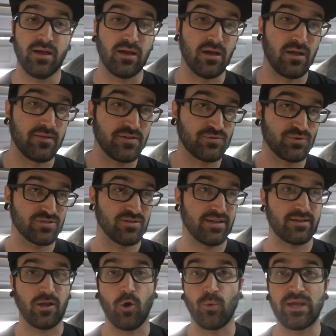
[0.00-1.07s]
This was
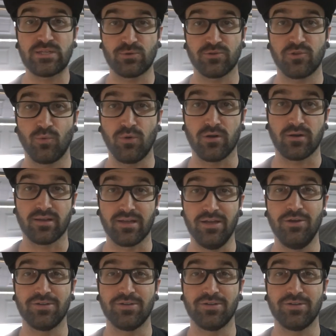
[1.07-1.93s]
like a week's worth of work.